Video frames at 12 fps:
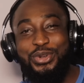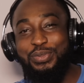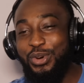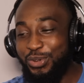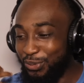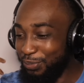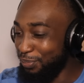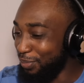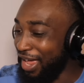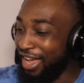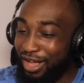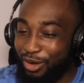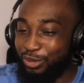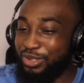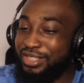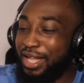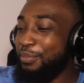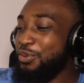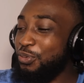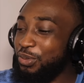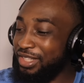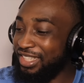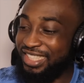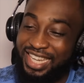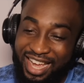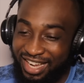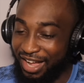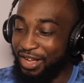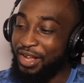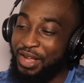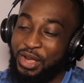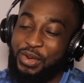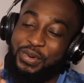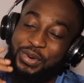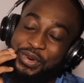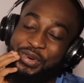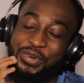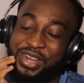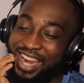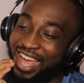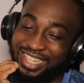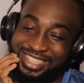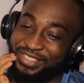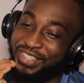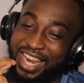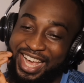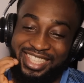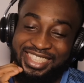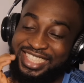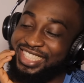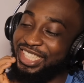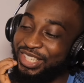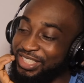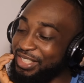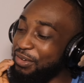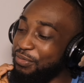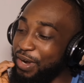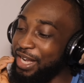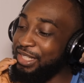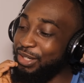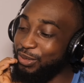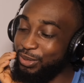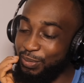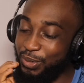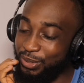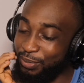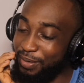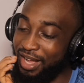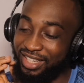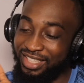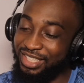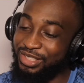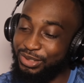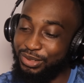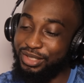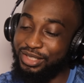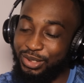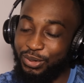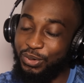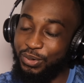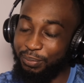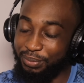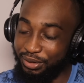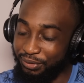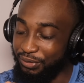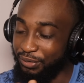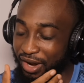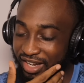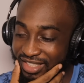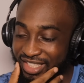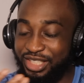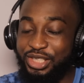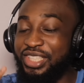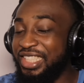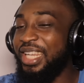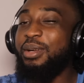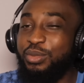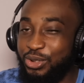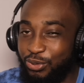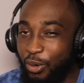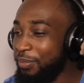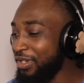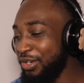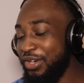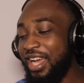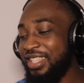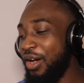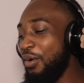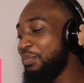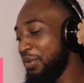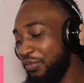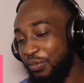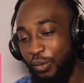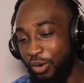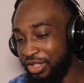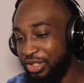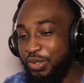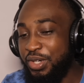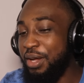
Odumodu Black. I go stab you with a dagger. Wait, relax. CJ just invited Odumodu Black into this whole beef, right? He just name dropped, you know, that's how beef works.